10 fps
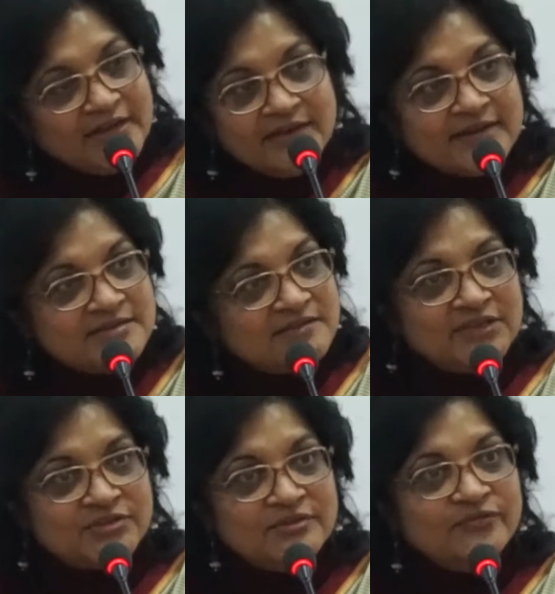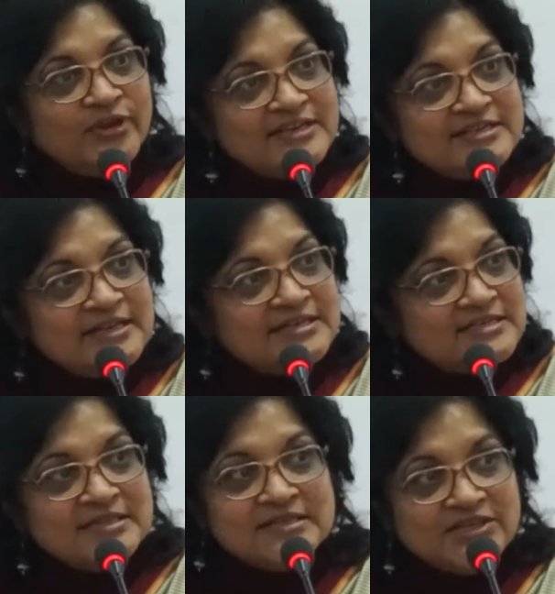not have any reservation
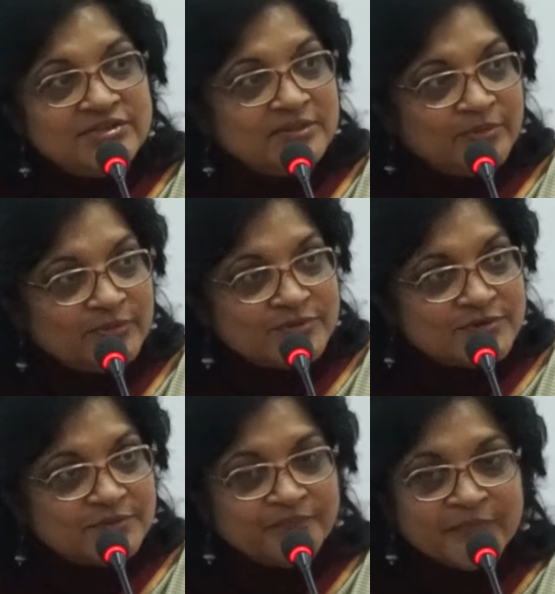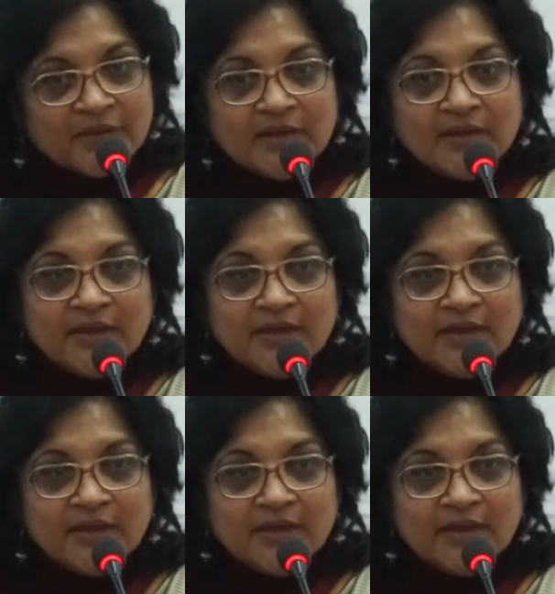for SC/ST in teaching posts.